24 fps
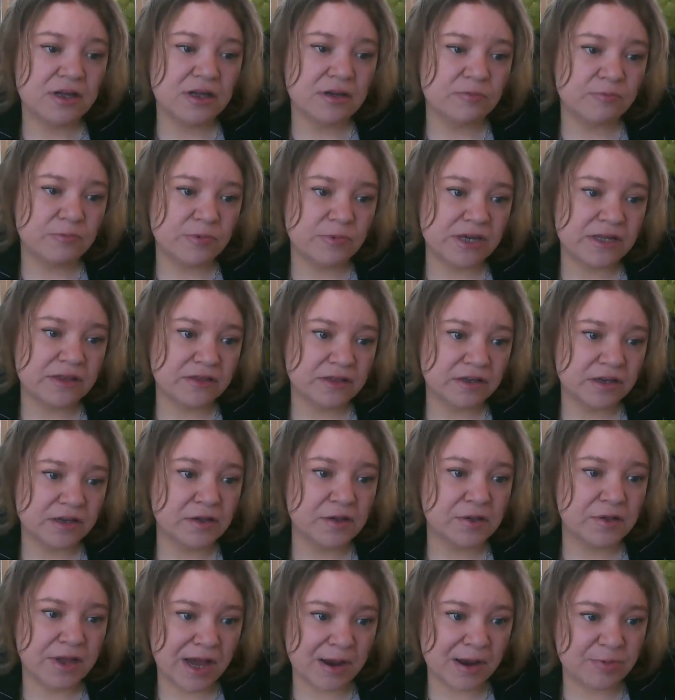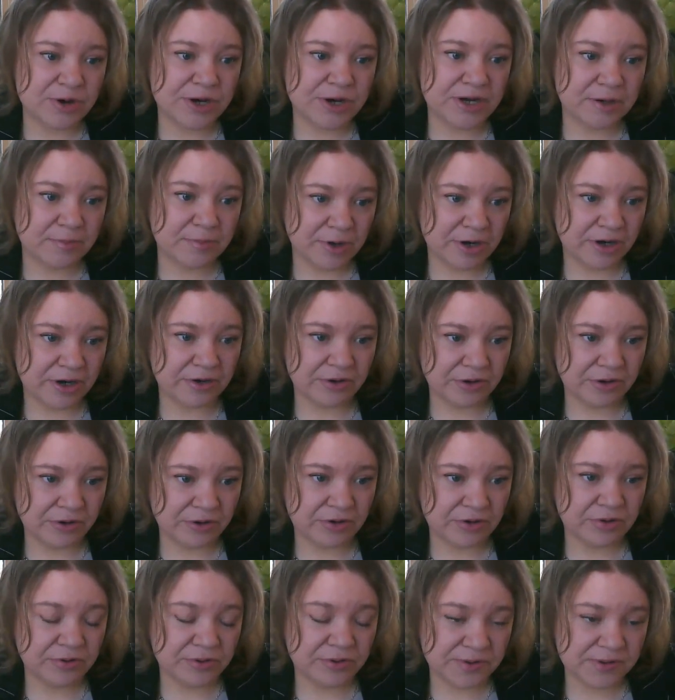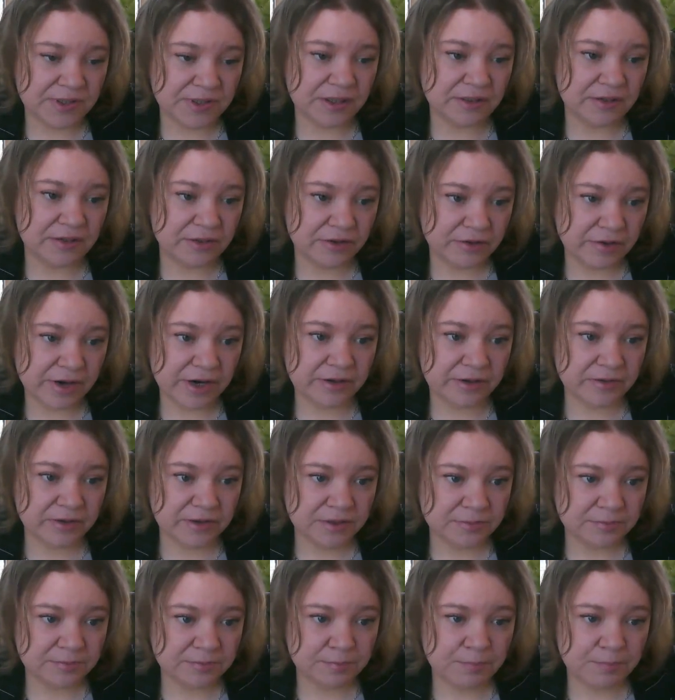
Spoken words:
with a collaborating partner who's on the ground.